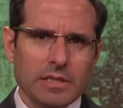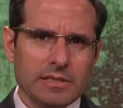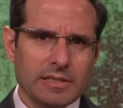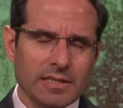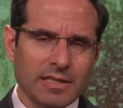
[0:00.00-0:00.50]

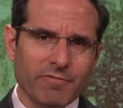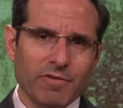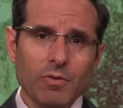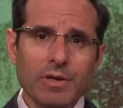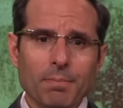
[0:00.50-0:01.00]
is that in a
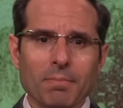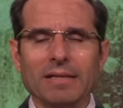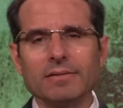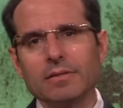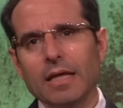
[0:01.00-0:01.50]
very
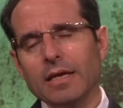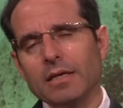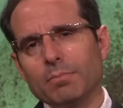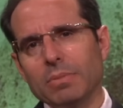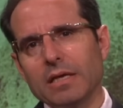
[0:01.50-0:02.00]

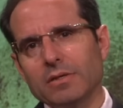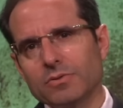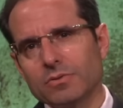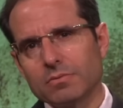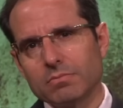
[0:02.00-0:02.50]
mundane
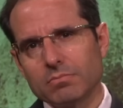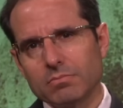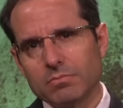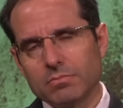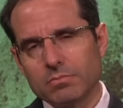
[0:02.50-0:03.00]
place,
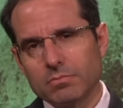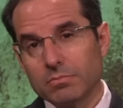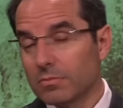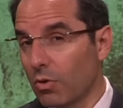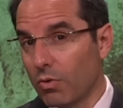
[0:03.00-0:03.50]

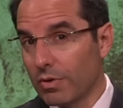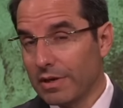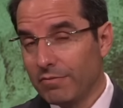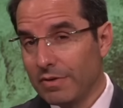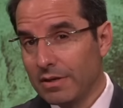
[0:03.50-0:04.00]
or
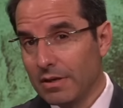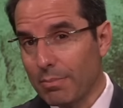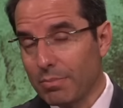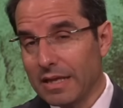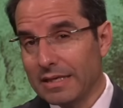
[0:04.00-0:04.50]
even
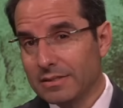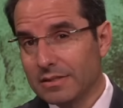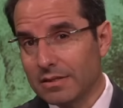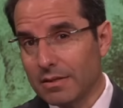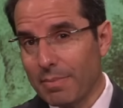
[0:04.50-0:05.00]
a place
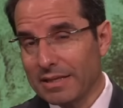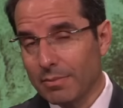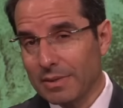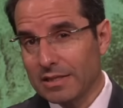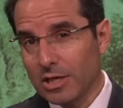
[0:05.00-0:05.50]
that the Beit
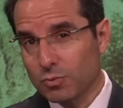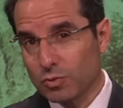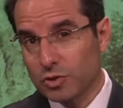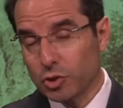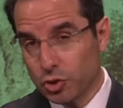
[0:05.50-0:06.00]
HaMikdash
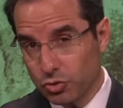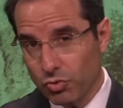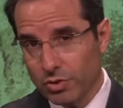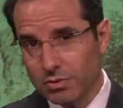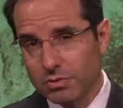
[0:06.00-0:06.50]
was
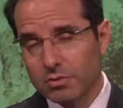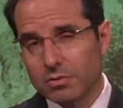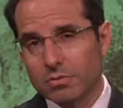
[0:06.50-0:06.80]
destroyed,